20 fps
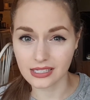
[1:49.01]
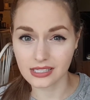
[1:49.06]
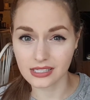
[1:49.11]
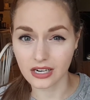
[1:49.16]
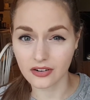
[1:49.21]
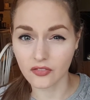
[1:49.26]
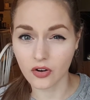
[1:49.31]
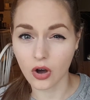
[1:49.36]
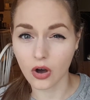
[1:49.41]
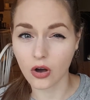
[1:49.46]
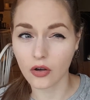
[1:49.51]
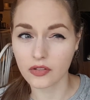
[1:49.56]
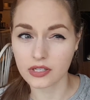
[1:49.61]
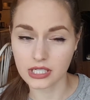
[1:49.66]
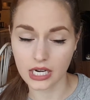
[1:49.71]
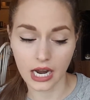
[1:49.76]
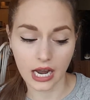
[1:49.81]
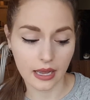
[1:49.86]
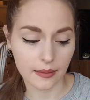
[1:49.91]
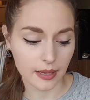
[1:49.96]
of stuff all the
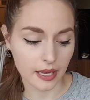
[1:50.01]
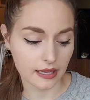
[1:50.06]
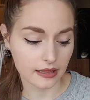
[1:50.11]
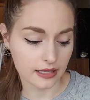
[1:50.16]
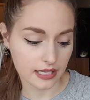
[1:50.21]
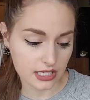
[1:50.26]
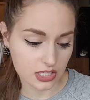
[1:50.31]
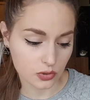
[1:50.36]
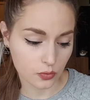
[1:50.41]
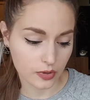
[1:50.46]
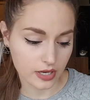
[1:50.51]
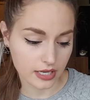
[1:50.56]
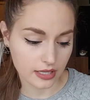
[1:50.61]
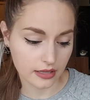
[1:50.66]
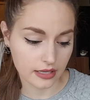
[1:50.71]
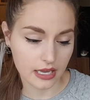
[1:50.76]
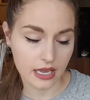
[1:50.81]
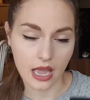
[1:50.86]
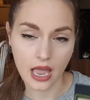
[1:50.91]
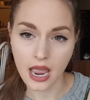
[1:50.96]
time, at least
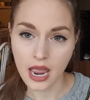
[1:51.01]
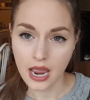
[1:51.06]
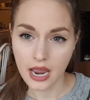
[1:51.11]
weekly,